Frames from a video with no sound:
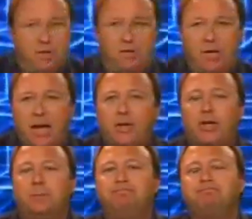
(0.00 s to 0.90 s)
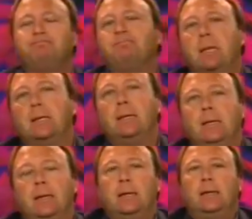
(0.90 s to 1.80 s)
of Education.
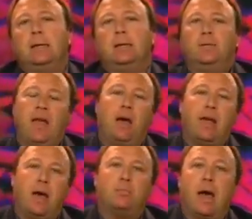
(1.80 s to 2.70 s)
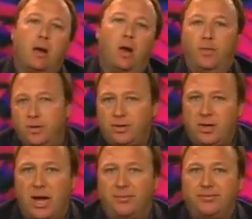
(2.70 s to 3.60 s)
Found out about all this
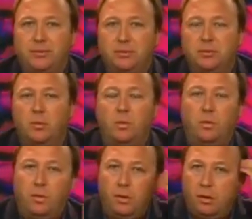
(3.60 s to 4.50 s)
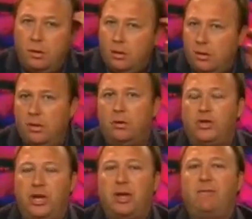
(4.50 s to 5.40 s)
stuff.
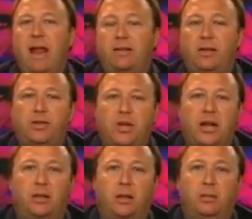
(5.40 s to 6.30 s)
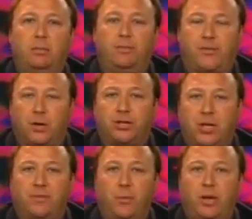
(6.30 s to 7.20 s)
She gave Anthony Sutton the first
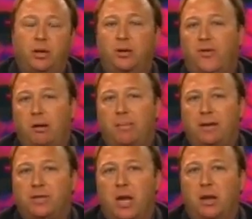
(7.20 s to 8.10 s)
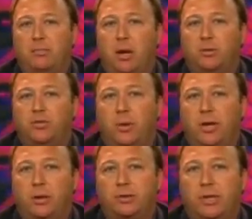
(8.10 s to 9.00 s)
stuff we could confirm about Skull and Bones
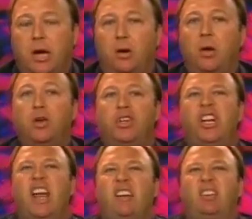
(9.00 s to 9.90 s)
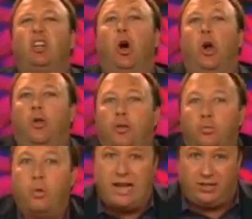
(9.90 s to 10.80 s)
20 years ago. She gave us all
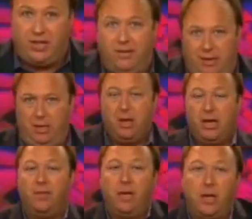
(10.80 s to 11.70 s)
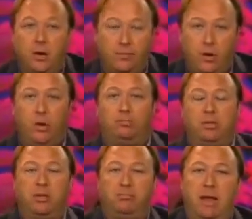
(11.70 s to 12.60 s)
the rest of it in the interview at
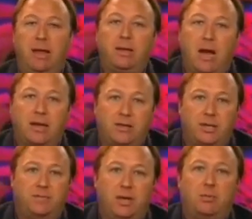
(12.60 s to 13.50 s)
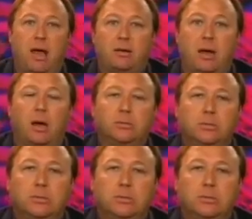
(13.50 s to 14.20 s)
prisonplanet.tv right now